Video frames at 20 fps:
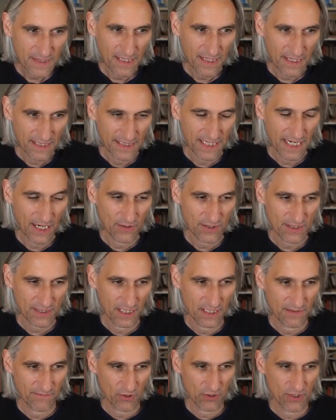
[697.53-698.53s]
And now it's
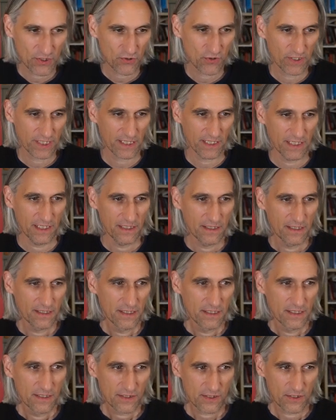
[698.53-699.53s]
getting very tricky.
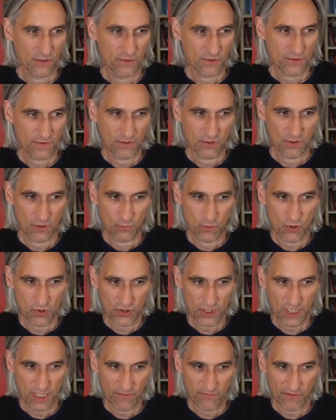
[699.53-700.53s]
So got to
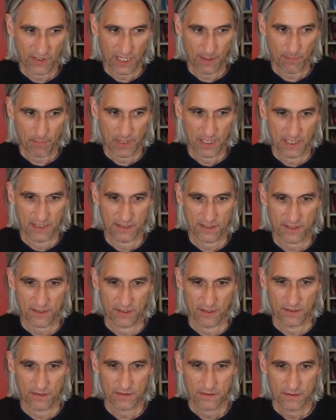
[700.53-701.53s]
watch out for that pin
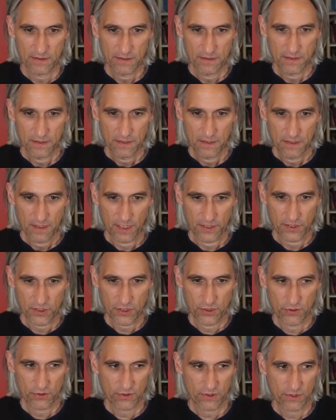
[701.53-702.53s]
still. I
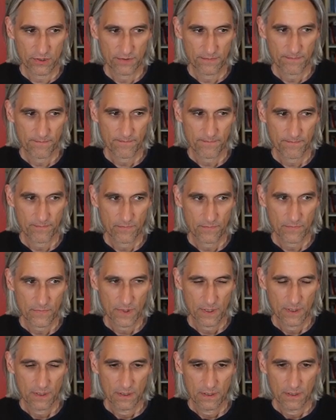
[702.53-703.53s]
took
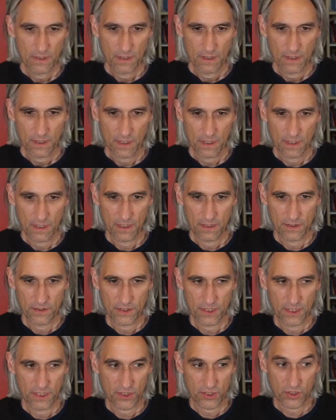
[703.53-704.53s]

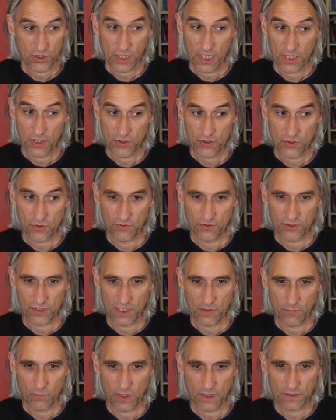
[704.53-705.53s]
and he exchanged on
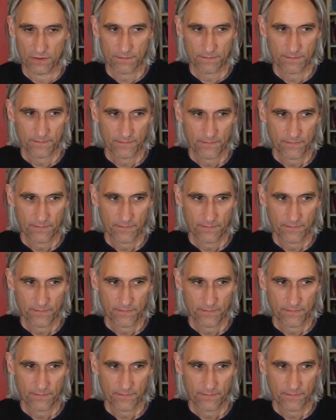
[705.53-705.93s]
d1